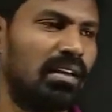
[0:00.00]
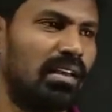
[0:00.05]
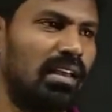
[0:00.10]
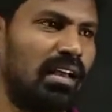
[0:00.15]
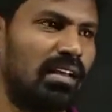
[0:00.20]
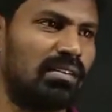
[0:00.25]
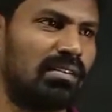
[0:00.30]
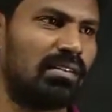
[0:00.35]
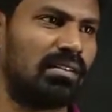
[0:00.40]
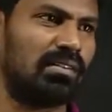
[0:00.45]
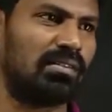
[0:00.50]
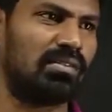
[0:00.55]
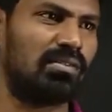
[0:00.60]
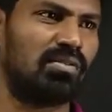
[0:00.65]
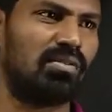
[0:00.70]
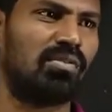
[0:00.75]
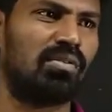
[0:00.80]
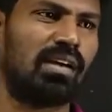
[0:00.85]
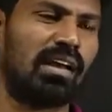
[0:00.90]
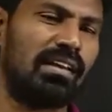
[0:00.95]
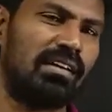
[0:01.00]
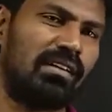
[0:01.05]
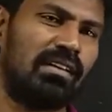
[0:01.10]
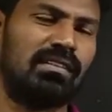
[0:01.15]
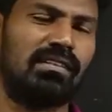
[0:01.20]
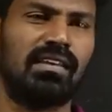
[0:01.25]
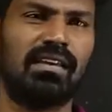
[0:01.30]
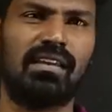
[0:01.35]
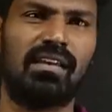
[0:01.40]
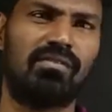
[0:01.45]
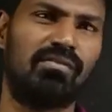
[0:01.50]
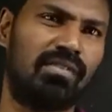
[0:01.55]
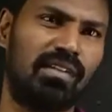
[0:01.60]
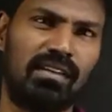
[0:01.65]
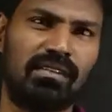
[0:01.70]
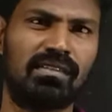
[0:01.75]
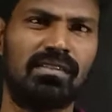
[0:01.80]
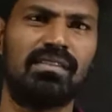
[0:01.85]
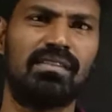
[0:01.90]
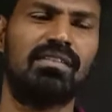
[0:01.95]
Gases. So kinetic theory of
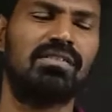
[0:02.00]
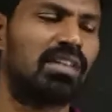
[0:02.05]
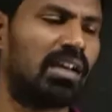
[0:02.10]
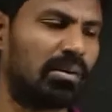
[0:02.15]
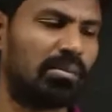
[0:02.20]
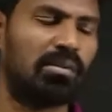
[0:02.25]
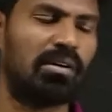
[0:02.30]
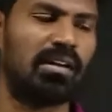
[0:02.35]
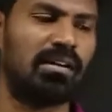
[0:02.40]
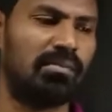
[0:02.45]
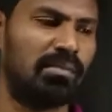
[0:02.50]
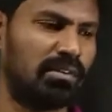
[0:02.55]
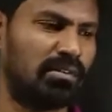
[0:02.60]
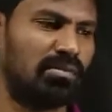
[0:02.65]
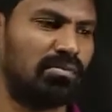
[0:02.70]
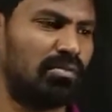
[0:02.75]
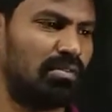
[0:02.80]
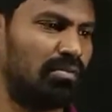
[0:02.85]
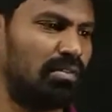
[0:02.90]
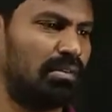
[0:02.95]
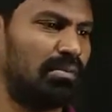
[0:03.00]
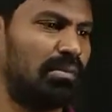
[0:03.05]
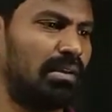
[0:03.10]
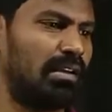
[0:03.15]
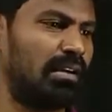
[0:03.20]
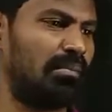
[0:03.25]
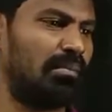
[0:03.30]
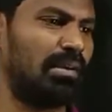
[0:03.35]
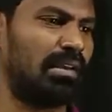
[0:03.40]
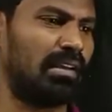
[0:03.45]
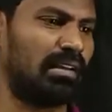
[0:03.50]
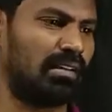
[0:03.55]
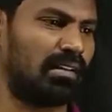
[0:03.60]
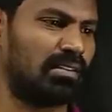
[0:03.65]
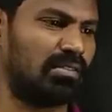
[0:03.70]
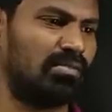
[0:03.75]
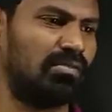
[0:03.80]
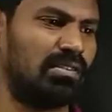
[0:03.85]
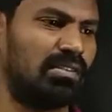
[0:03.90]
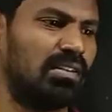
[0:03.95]
gases, in thermodynamics we will be coming
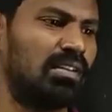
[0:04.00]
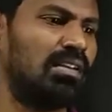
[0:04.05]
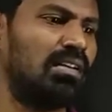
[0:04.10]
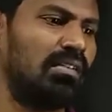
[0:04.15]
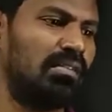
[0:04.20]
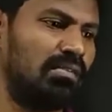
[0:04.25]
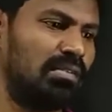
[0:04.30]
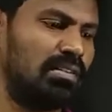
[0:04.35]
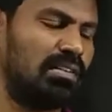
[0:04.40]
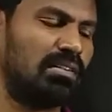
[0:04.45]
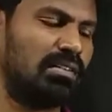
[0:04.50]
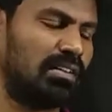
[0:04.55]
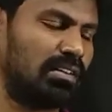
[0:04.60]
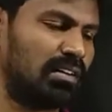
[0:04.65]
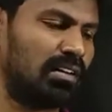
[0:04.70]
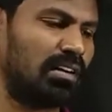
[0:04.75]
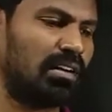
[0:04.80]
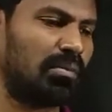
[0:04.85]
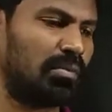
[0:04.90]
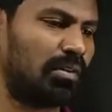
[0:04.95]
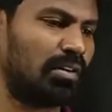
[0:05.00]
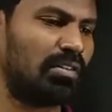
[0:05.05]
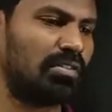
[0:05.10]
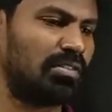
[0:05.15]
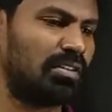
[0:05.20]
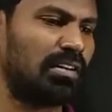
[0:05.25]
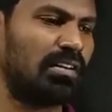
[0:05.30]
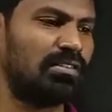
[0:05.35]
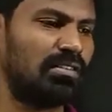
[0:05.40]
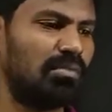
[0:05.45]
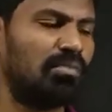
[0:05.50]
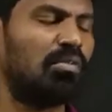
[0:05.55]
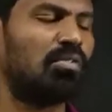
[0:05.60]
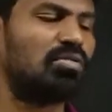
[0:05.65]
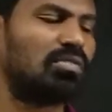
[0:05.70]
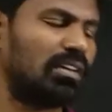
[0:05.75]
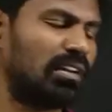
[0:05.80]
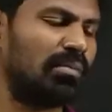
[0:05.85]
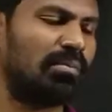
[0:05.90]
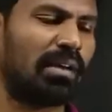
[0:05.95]
across with this internal potential energy.
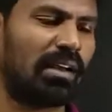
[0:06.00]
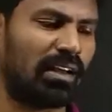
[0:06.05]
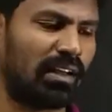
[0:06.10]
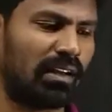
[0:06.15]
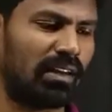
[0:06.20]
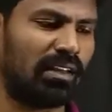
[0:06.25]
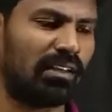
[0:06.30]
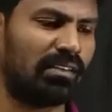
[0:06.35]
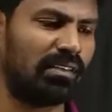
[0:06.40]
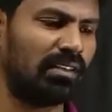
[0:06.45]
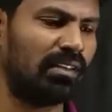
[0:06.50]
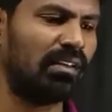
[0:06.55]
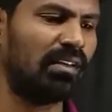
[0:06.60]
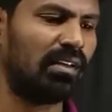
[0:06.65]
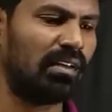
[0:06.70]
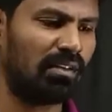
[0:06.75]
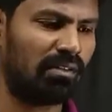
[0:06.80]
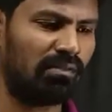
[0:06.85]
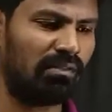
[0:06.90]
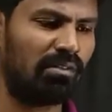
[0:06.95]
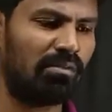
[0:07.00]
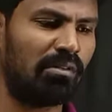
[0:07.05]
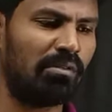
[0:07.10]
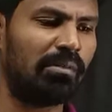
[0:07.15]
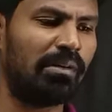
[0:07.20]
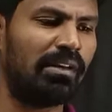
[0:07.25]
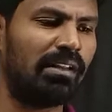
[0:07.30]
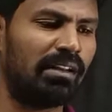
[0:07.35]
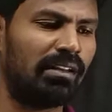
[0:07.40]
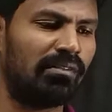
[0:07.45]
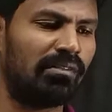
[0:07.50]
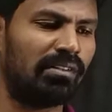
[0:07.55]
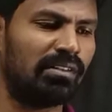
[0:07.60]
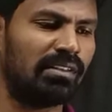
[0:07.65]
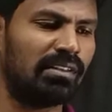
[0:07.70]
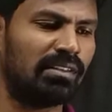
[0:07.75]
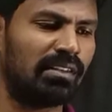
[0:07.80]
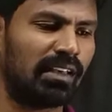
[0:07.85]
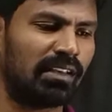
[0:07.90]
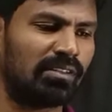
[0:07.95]
Mostly in mechanics we will be dealing
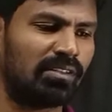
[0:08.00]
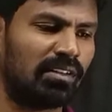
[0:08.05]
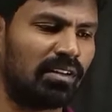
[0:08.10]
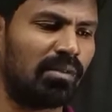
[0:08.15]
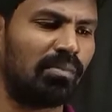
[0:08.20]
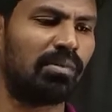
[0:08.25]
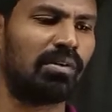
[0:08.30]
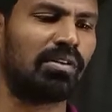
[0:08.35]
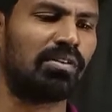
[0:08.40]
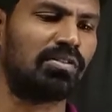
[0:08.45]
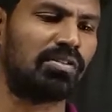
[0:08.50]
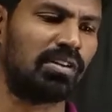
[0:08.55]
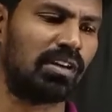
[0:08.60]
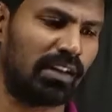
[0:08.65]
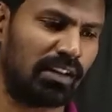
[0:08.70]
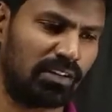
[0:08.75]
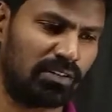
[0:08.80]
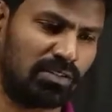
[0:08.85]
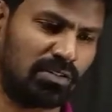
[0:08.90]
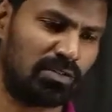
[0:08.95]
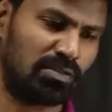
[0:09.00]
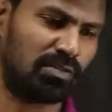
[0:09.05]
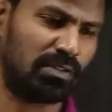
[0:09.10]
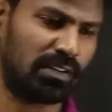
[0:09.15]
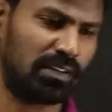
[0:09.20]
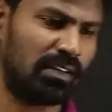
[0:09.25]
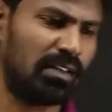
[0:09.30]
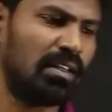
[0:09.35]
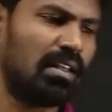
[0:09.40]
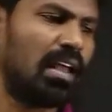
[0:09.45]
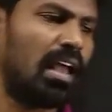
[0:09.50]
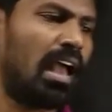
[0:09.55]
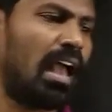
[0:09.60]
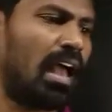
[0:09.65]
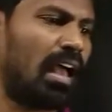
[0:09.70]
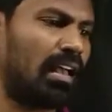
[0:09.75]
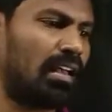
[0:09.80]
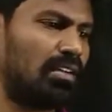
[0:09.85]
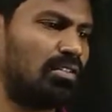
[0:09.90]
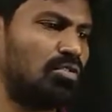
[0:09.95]
with this external potential energy only.
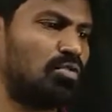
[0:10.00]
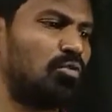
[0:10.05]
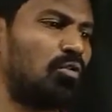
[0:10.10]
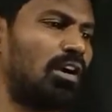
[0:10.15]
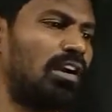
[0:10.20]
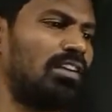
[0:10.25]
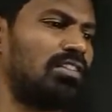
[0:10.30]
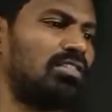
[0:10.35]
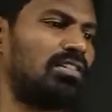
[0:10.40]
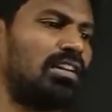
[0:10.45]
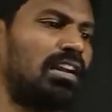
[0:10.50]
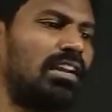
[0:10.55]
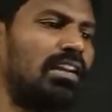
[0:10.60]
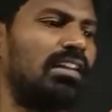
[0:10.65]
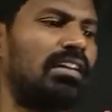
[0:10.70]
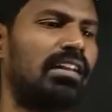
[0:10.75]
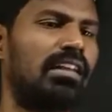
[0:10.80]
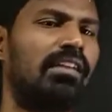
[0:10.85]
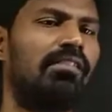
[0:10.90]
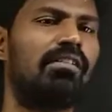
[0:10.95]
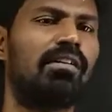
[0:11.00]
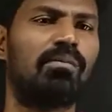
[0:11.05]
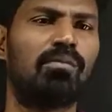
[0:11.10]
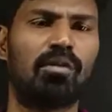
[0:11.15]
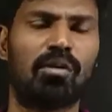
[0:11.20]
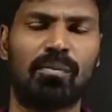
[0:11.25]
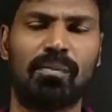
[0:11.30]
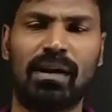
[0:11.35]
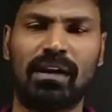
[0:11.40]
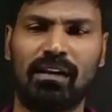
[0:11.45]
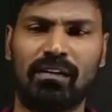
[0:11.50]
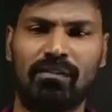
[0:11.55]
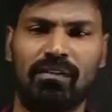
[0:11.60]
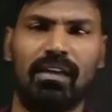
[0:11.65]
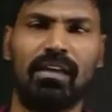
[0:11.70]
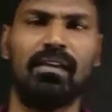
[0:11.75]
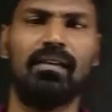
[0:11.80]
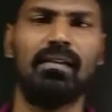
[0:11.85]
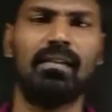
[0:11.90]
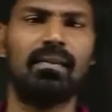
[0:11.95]
To understand it even more better
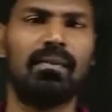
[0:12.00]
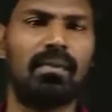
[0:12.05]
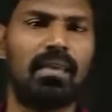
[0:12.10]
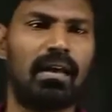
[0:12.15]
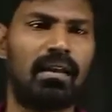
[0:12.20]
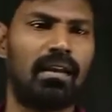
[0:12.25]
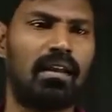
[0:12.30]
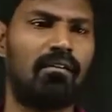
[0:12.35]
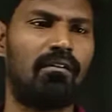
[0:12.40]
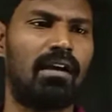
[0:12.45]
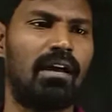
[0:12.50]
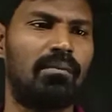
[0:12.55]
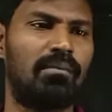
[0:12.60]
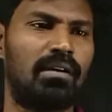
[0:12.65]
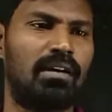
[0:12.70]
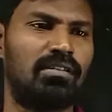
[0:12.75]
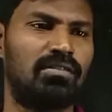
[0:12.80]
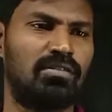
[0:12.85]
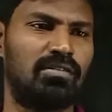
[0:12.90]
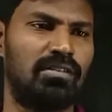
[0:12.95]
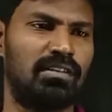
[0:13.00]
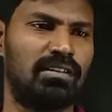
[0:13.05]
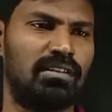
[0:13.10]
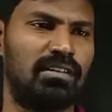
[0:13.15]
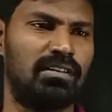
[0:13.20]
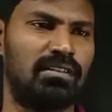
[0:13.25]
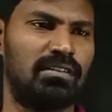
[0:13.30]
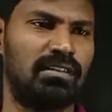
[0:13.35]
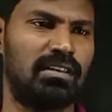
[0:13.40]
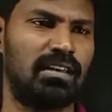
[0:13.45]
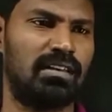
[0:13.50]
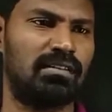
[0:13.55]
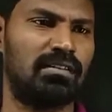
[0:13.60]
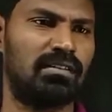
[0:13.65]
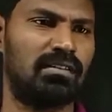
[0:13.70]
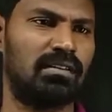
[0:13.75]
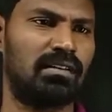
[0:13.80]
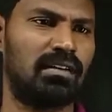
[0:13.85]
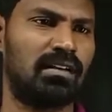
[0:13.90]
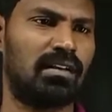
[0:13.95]
way, now I am considering this
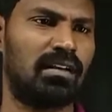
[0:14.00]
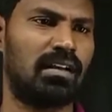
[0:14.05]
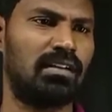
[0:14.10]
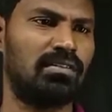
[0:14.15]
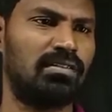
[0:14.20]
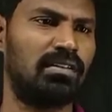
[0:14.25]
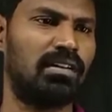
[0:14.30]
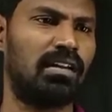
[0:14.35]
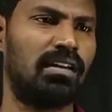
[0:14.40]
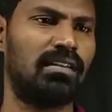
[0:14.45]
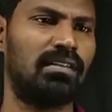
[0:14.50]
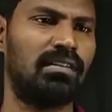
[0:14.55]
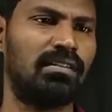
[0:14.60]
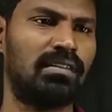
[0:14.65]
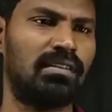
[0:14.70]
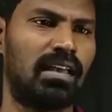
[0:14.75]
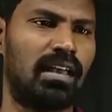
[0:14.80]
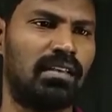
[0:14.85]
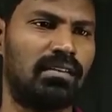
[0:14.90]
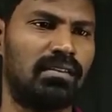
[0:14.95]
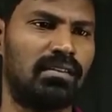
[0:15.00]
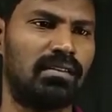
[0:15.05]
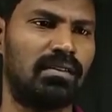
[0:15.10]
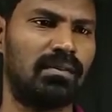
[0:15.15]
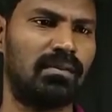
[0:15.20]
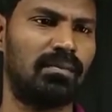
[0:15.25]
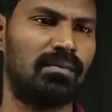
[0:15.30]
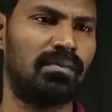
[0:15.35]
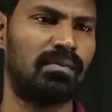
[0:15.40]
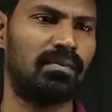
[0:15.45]
case. Consider this as